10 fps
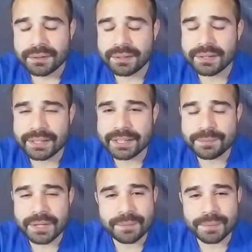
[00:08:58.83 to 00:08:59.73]
and then
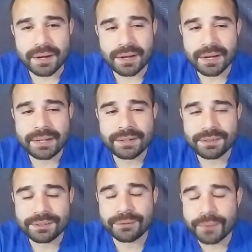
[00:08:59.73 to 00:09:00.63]
being behind on
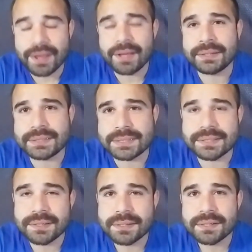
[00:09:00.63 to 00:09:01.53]
the rent,
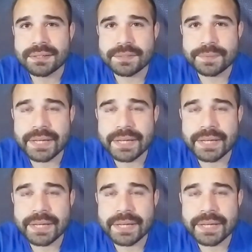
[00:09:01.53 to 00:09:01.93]
be